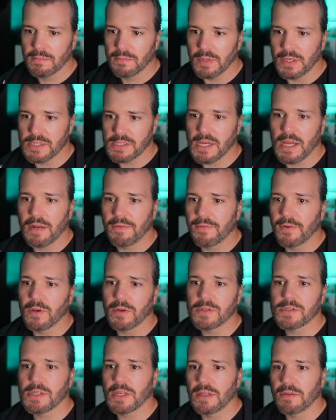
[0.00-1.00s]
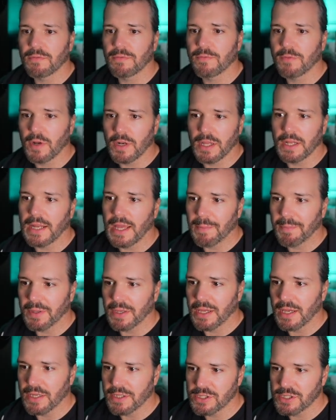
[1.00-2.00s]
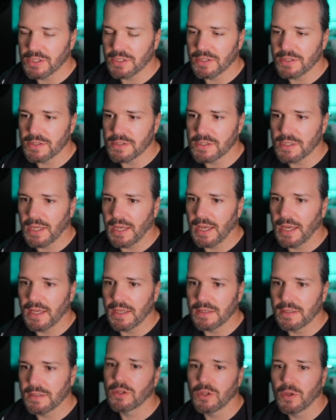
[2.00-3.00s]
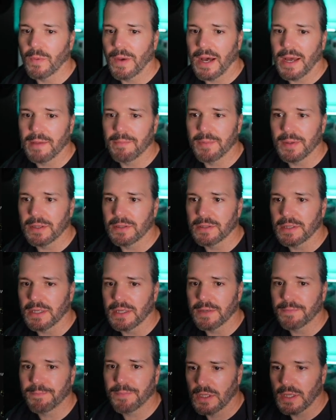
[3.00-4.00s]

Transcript: but it's kind of focused on front-end applications and UI building.